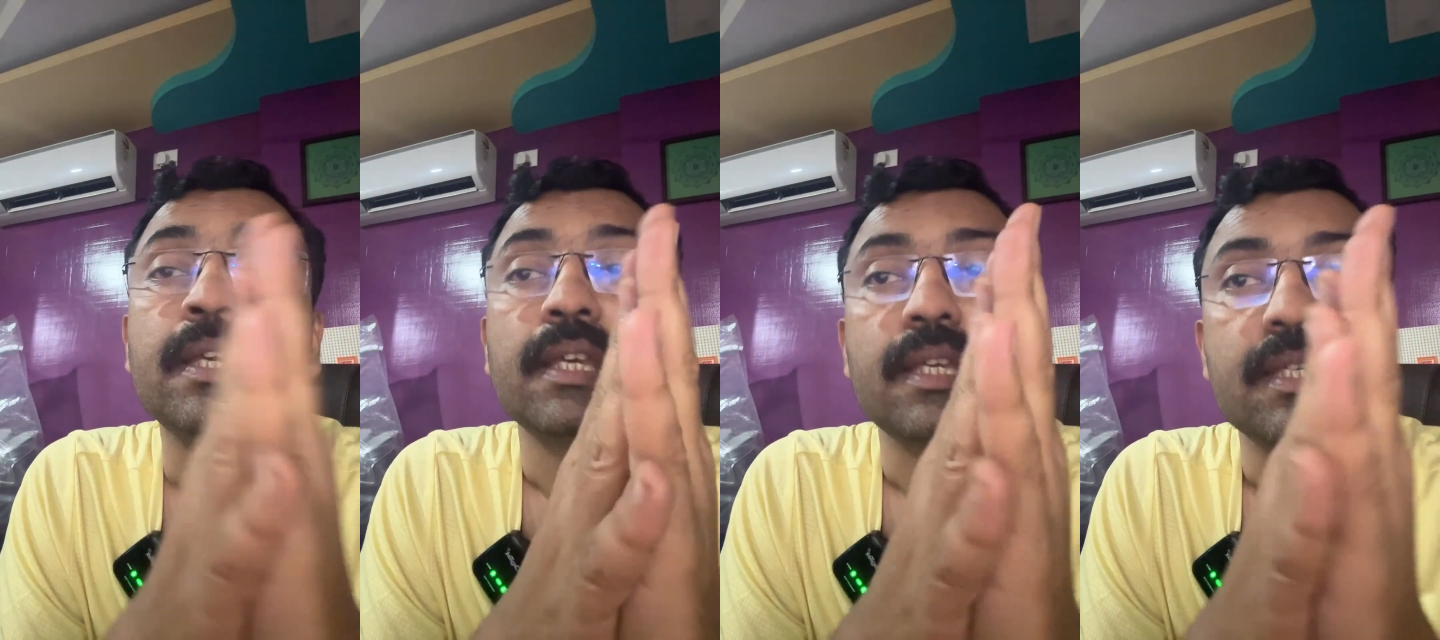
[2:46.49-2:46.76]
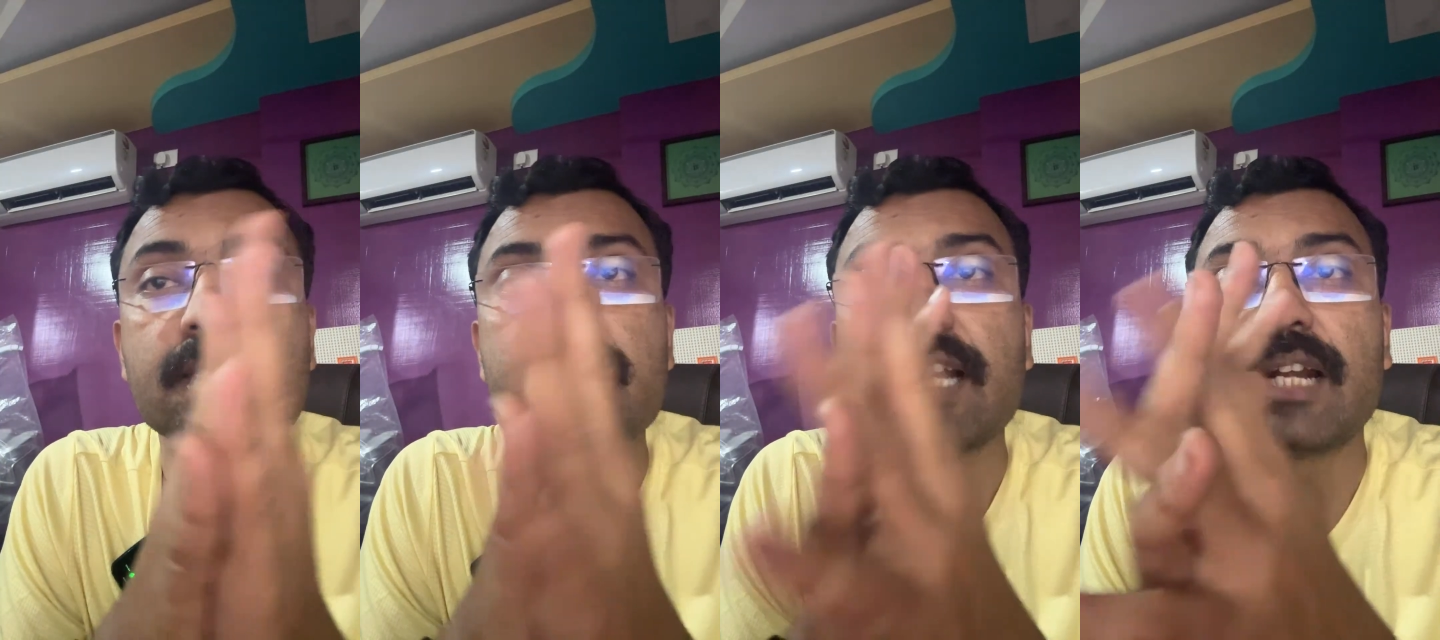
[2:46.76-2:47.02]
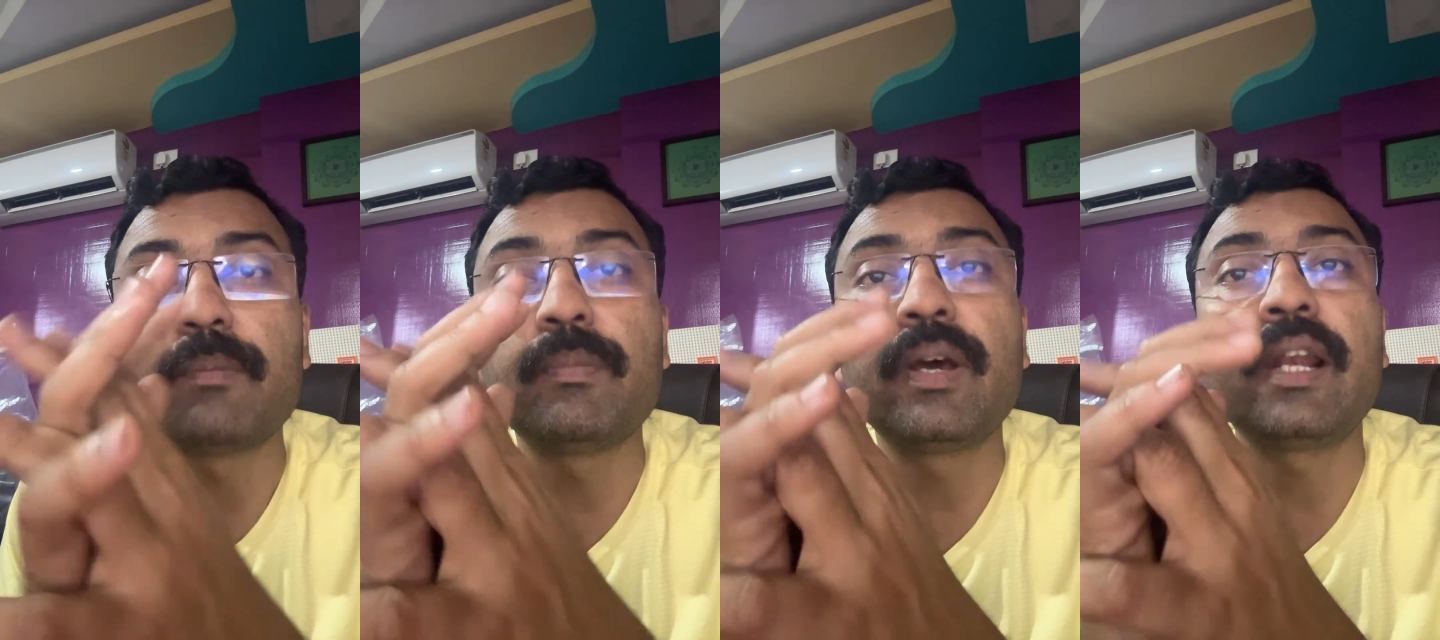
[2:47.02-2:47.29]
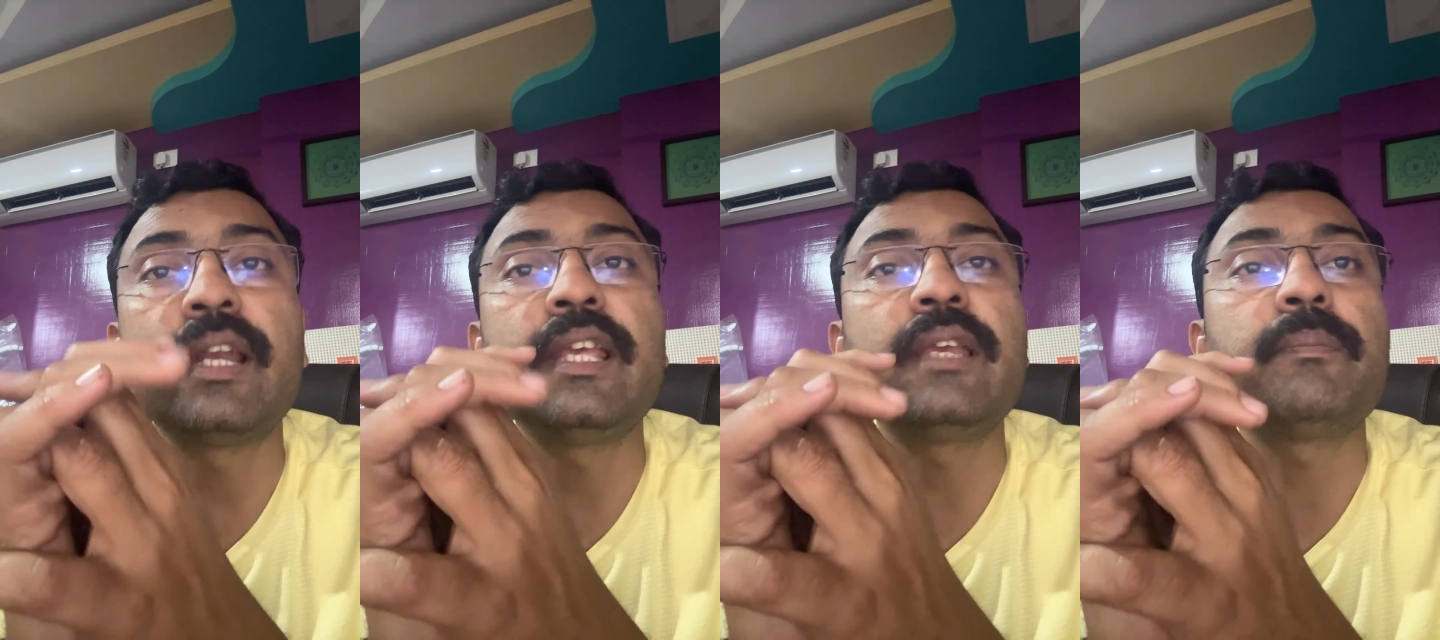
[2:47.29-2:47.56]
is that
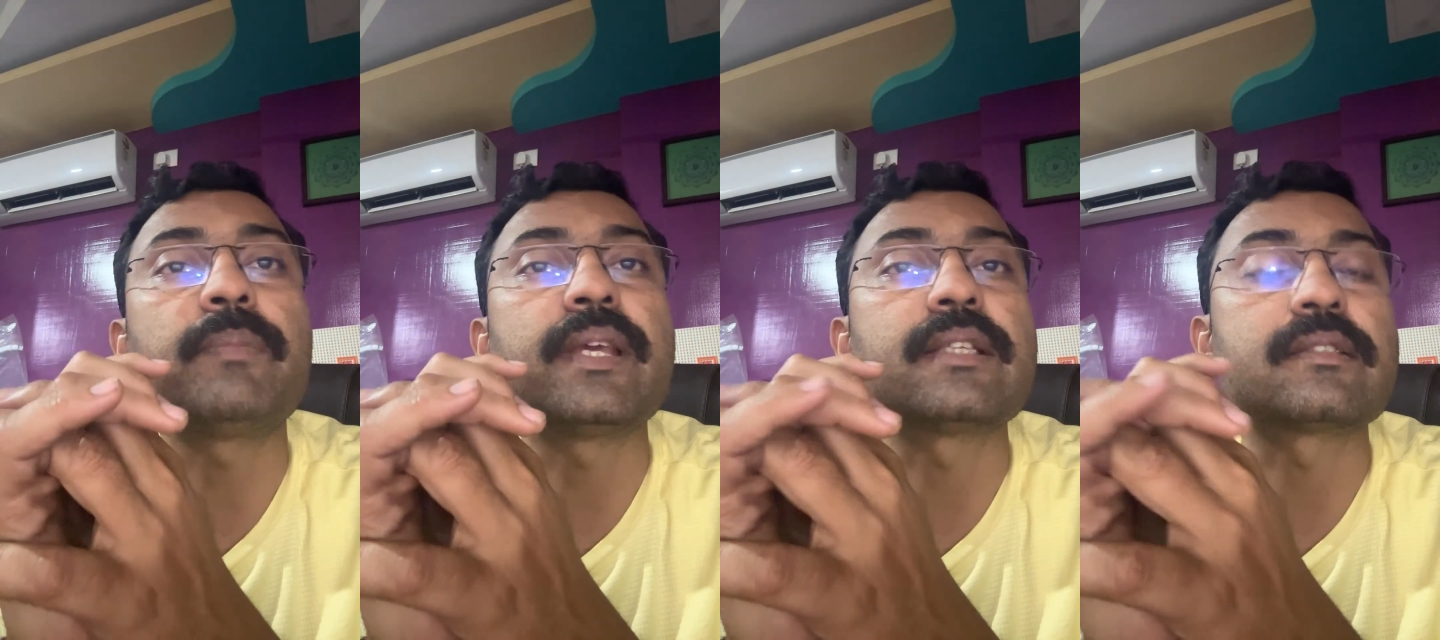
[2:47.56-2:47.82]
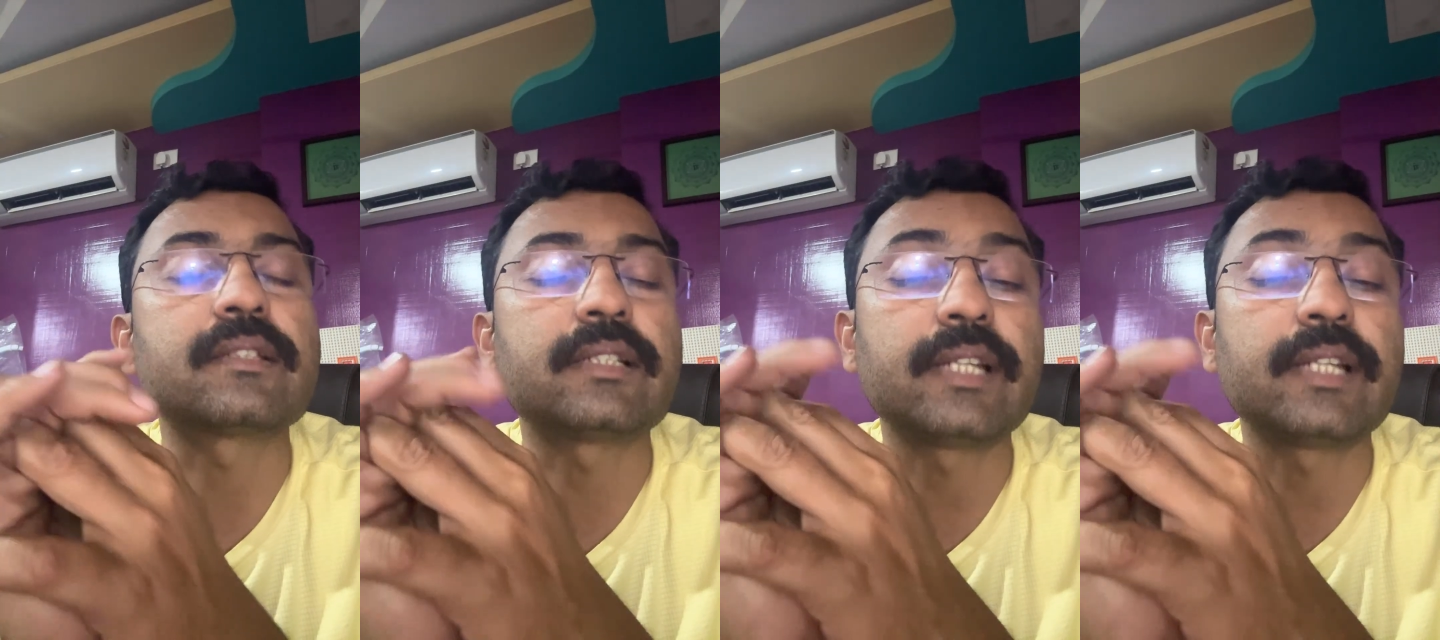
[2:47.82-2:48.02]
burning pains,